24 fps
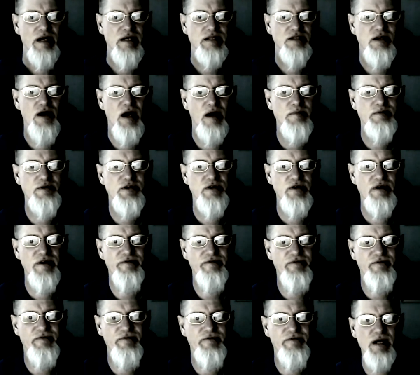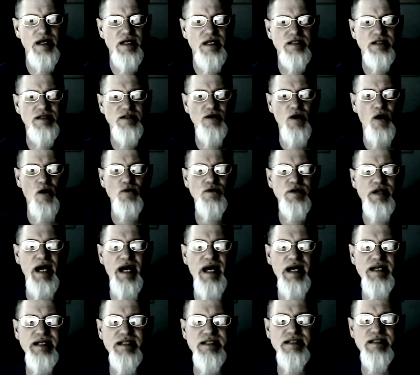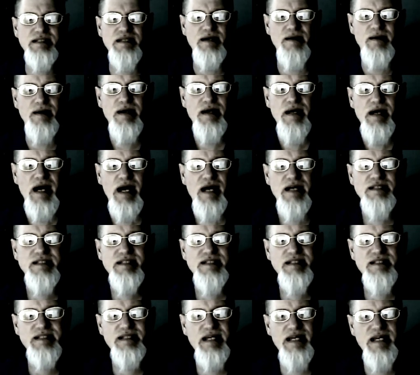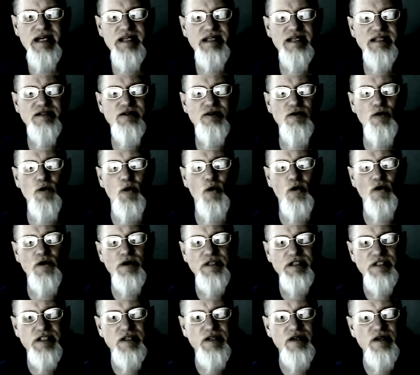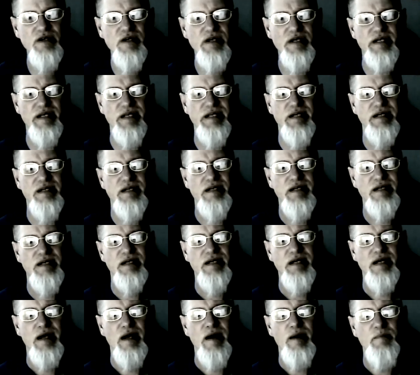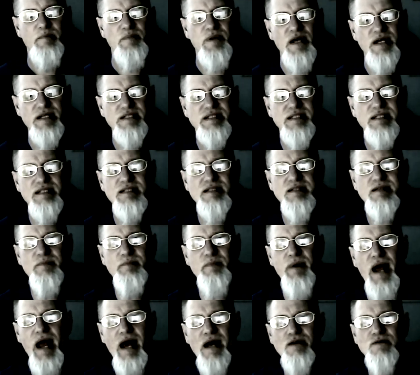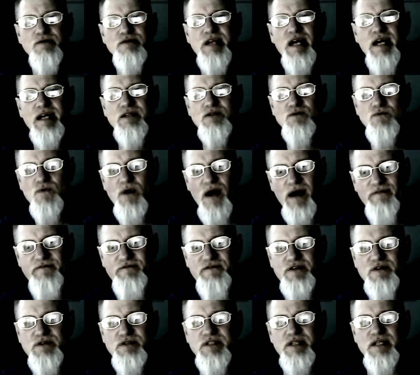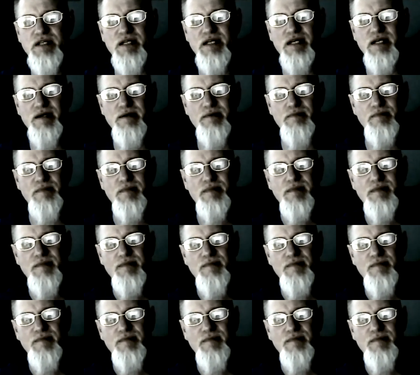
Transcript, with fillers: you. In Psalms 34 8, it says, Oh, taste and see that the Lord is good. Blessed is the man who takes refuge in Him.